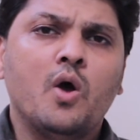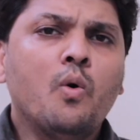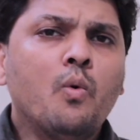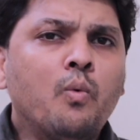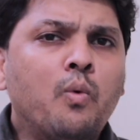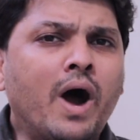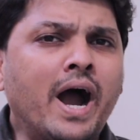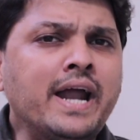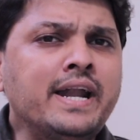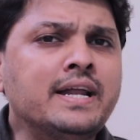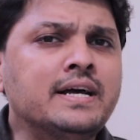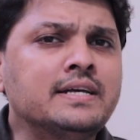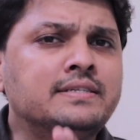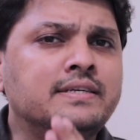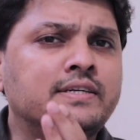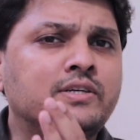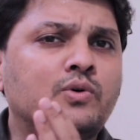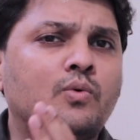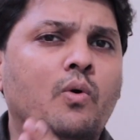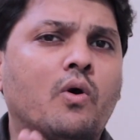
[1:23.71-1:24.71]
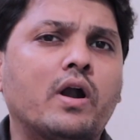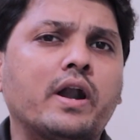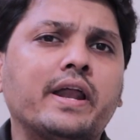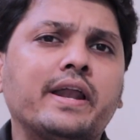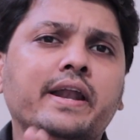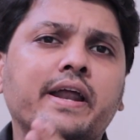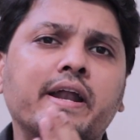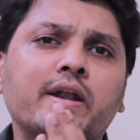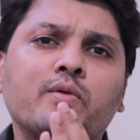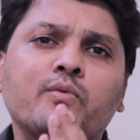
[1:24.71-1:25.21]
Why does it
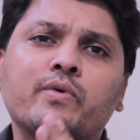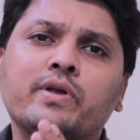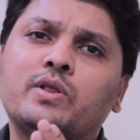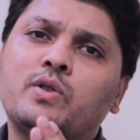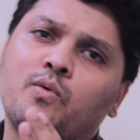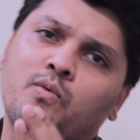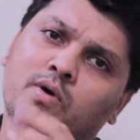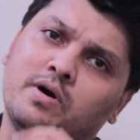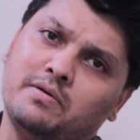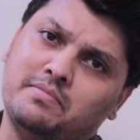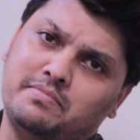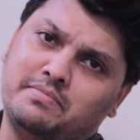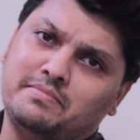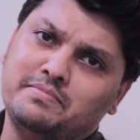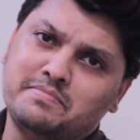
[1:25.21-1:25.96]
coordinate with verb?